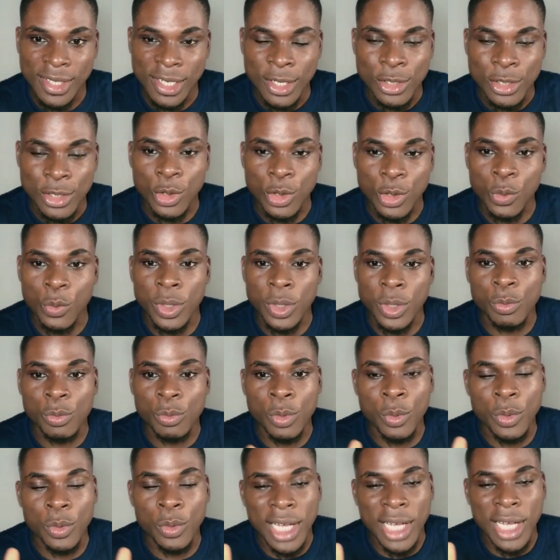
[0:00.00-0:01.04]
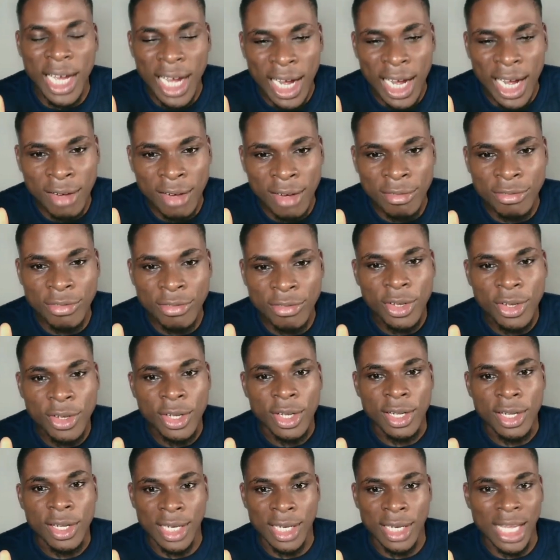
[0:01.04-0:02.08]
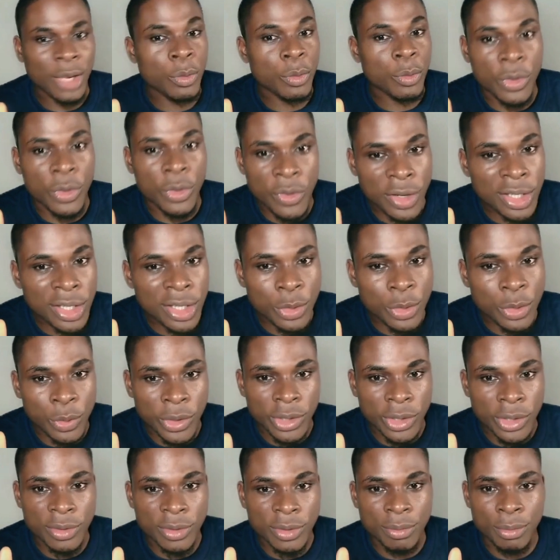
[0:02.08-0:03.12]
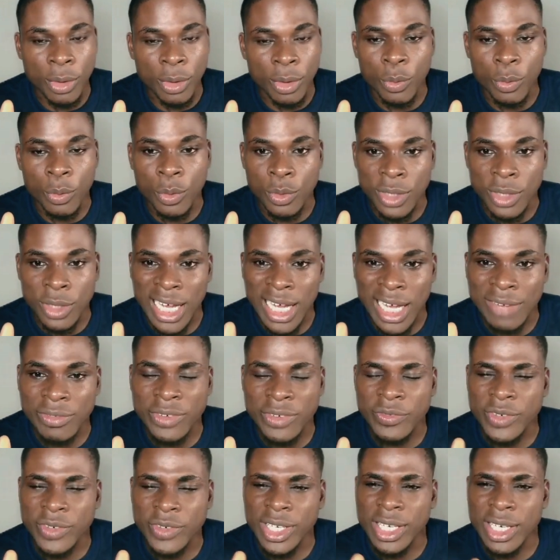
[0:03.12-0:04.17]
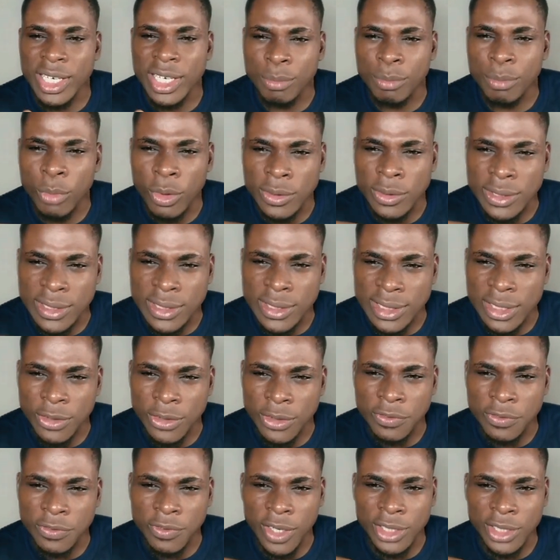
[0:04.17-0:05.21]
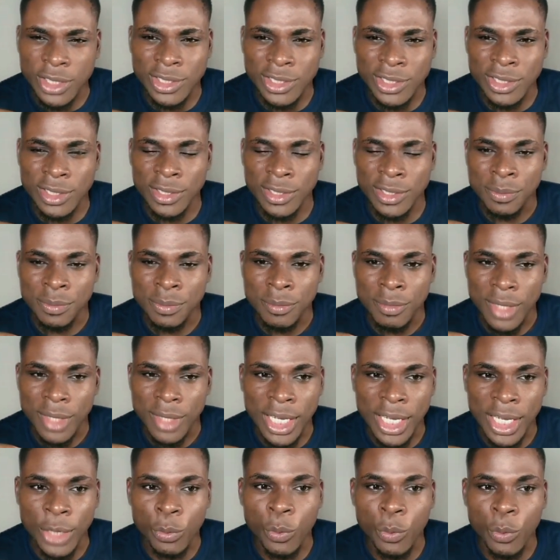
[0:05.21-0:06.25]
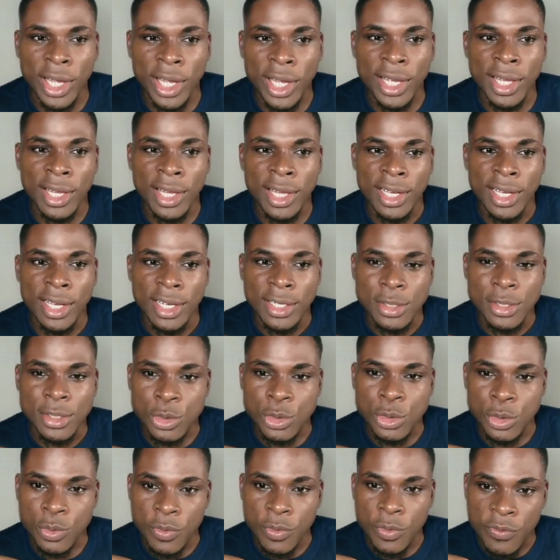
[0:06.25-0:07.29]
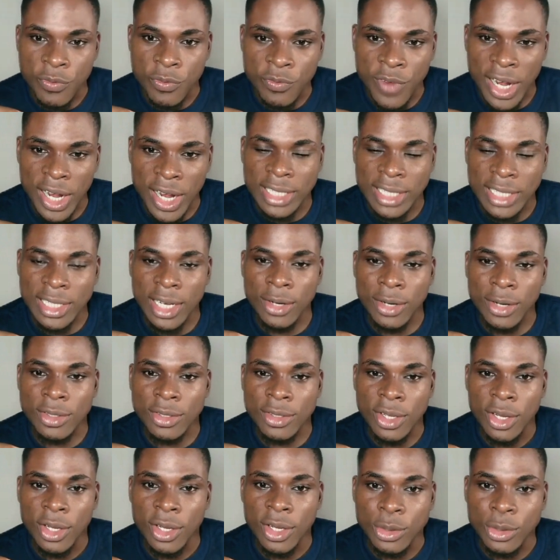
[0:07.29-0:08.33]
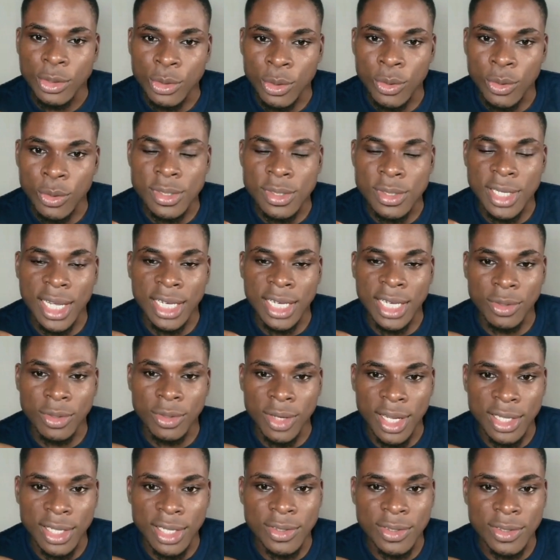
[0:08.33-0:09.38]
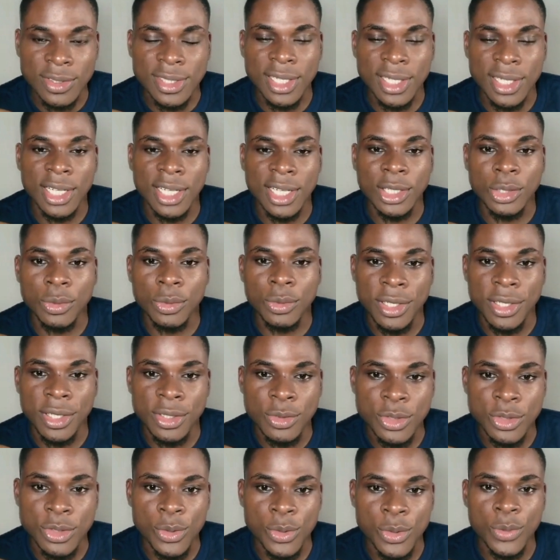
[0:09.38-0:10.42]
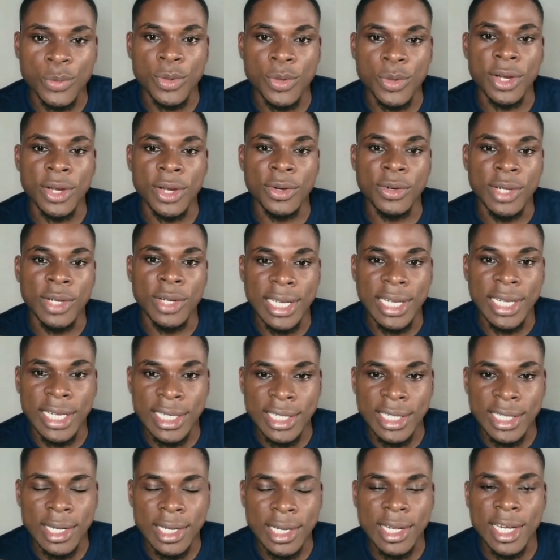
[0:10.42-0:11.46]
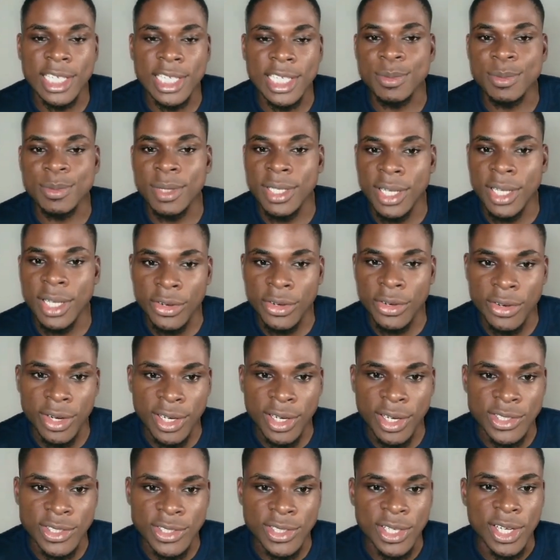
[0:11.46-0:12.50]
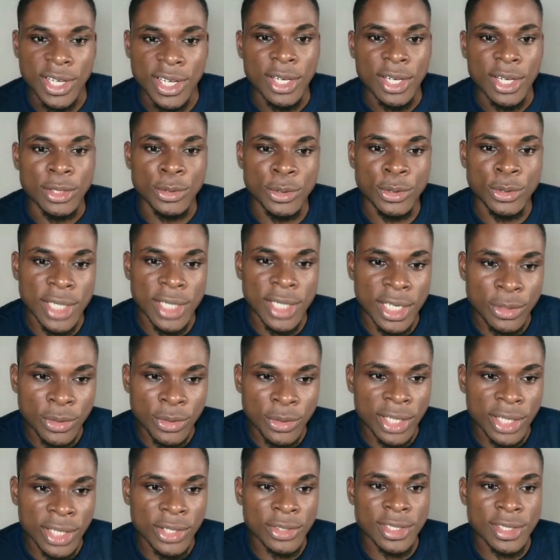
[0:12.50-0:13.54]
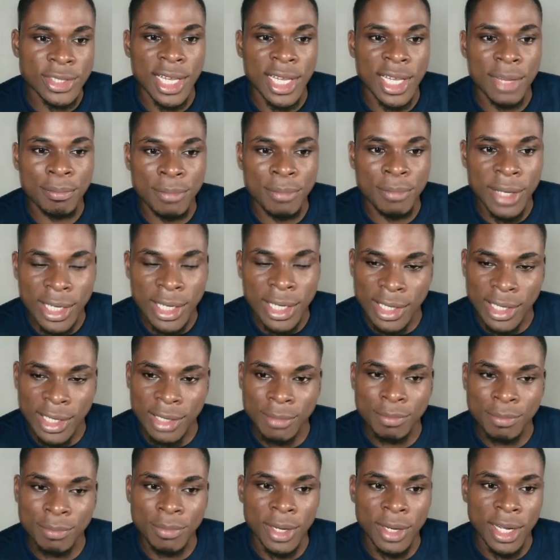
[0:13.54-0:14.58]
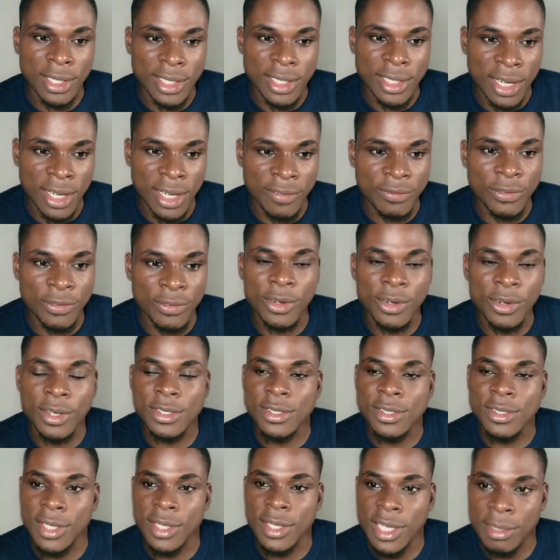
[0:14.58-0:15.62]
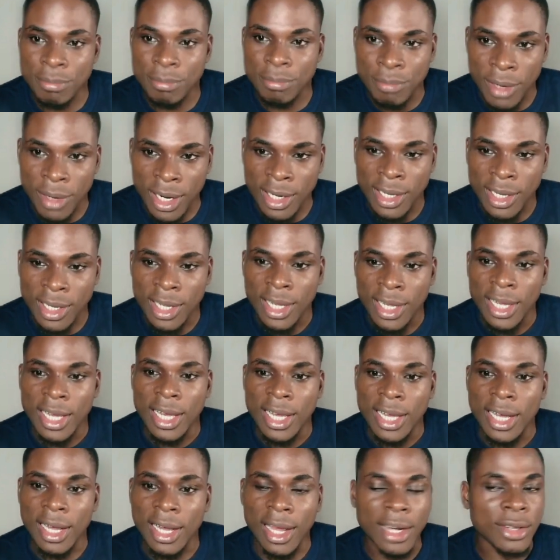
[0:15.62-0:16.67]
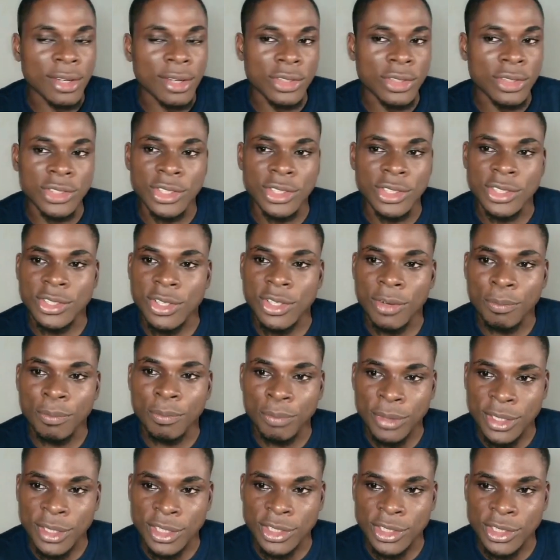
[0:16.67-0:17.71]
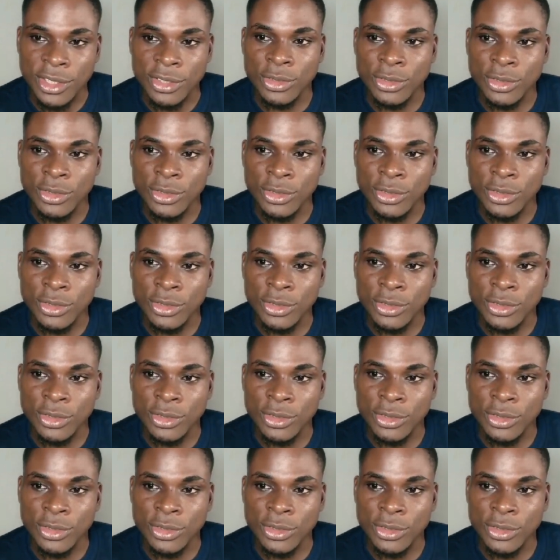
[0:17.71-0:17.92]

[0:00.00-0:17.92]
So we would have, like we're already doing, but we would have even in a more detailed fashion, a way to find out those educators that are doing so well in their catchment areas, those educators that are making impact, that are focused on impact and not just competition, those